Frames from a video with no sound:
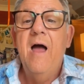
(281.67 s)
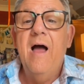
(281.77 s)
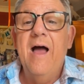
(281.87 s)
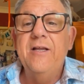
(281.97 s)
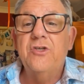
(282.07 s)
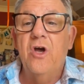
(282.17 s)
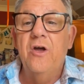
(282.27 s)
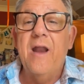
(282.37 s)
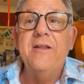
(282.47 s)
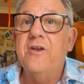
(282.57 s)
Hi,
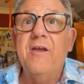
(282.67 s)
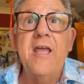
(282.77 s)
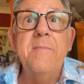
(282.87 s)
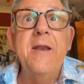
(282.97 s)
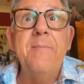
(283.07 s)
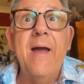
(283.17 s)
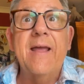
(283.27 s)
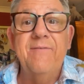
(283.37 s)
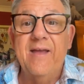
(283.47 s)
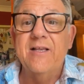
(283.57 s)
John, and you don't get your money
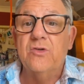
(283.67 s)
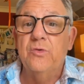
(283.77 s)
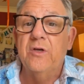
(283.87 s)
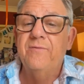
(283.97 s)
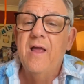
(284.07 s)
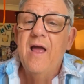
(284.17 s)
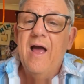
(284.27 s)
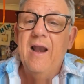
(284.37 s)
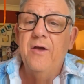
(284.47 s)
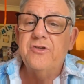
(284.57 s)
back if it gets called off.
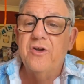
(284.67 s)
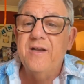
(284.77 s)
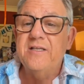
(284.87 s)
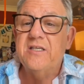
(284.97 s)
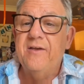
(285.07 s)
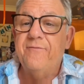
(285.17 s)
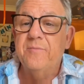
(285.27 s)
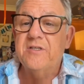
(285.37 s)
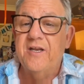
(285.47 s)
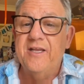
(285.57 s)
Hello, John, nice to see you
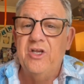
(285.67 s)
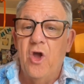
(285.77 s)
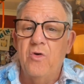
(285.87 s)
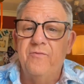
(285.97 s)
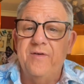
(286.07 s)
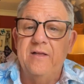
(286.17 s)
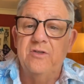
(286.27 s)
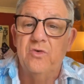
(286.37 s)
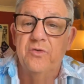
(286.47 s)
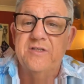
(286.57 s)
from sunny Yeovil.
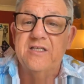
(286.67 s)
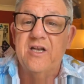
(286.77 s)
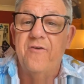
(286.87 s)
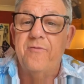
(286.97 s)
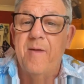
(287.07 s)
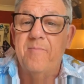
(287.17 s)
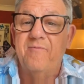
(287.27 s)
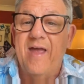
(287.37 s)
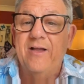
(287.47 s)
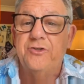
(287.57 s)
Dawn says hello from
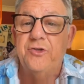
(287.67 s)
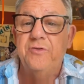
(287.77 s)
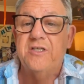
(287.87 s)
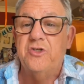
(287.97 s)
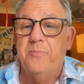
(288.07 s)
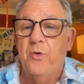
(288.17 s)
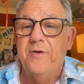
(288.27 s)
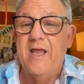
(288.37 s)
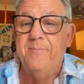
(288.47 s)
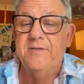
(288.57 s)
Ebervale. June says your poor
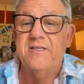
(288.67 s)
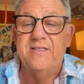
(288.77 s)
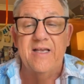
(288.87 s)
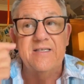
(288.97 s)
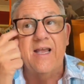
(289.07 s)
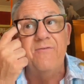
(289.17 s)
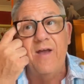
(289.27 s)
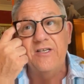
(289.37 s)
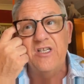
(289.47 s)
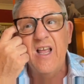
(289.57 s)
neighbours, the sales taking for
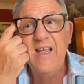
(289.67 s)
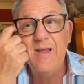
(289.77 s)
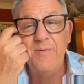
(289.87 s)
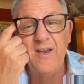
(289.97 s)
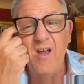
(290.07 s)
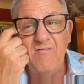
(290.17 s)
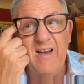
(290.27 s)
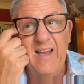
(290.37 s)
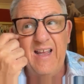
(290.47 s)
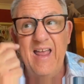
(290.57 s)
ages. Yeah, but they don't
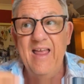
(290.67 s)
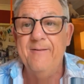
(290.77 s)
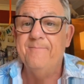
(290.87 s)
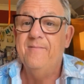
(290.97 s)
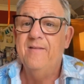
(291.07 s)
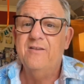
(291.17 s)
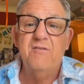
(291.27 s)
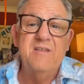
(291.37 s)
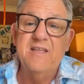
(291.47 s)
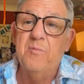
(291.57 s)
really care. I
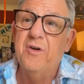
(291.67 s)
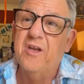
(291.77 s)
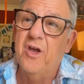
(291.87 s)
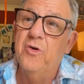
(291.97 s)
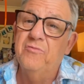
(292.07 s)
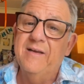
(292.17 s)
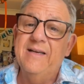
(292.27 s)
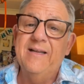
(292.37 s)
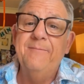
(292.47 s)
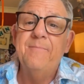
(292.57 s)
don't think they want to go,
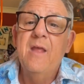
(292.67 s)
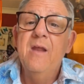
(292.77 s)
really.